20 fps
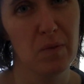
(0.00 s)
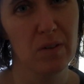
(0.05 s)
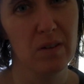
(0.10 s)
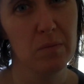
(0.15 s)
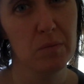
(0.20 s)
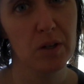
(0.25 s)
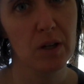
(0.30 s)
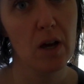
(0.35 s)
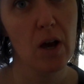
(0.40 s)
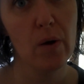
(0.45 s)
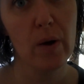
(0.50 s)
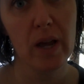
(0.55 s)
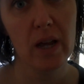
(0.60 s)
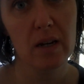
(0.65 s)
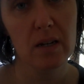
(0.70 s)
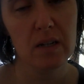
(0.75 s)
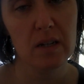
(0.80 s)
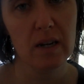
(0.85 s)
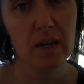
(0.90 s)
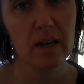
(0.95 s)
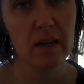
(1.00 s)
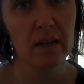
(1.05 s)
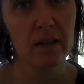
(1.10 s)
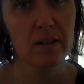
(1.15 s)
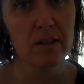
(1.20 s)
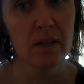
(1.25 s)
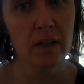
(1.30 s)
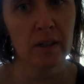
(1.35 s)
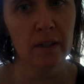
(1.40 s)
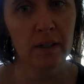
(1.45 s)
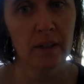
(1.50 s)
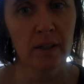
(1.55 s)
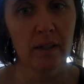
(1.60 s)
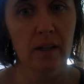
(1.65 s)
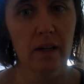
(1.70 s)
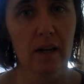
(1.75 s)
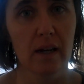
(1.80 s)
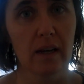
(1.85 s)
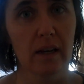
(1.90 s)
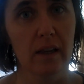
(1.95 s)
seem to go hand in hand
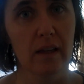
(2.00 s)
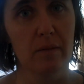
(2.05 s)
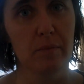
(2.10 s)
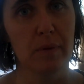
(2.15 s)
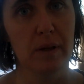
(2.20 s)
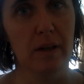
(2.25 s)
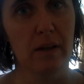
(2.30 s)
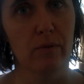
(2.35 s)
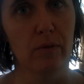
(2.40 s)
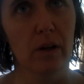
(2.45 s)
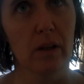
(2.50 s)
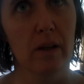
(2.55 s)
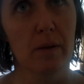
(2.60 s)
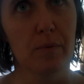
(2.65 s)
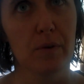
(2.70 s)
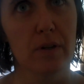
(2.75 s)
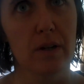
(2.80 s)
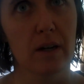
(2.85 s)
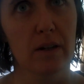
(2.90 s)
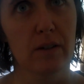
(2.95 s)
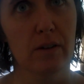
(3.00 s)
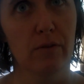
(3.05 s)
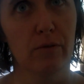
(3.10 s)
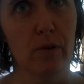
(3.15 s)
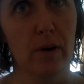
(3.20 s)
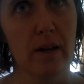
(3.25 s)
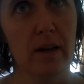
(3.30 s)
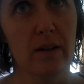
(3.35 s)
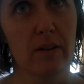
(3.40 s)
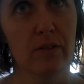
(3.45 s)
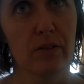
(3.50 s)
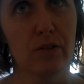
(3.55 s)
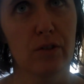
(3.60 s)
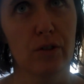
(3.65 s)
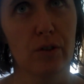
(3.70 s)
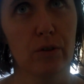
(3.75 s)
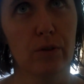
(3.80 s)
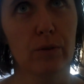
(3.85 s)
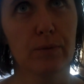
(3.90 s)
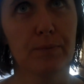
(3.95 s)
and can be really productive ways
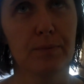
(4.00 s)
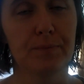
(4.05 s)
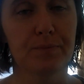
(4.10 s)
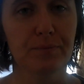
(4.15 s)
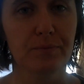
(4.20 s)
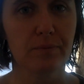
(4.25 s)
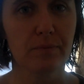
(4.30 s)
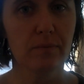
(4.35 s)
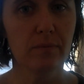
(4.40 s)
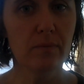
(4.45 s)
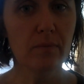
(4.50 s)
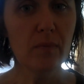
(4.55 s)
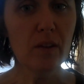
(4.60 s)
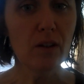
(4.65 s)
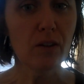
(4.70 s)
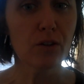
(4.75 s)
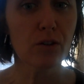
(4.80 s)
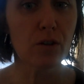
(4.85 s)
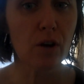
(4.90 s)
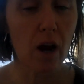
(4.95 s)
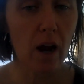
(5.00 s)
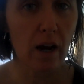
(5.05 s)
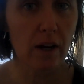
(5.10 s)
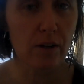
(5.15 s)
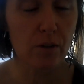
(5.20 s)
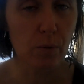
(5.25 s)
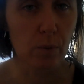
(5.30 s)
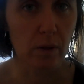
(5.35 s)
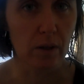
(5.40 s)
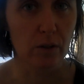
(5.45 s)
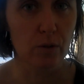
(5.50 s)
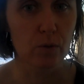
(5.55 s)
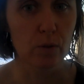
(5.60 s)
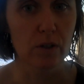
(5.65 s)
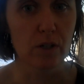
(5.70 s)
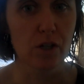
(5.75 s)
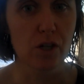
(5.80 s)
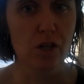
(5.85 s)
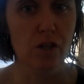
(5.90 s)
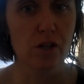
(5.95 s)
to try to work
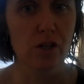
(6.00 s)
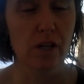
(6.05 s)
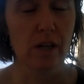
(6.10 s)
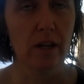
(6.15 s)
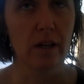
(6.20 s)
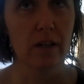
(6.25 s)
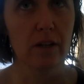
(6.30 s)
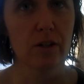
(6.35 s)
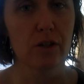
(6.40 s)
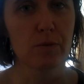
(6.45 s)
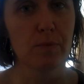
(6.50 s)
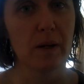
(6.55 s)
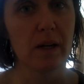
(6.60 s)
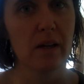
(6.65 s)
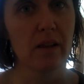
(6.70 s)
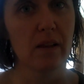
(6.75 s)
towards change. But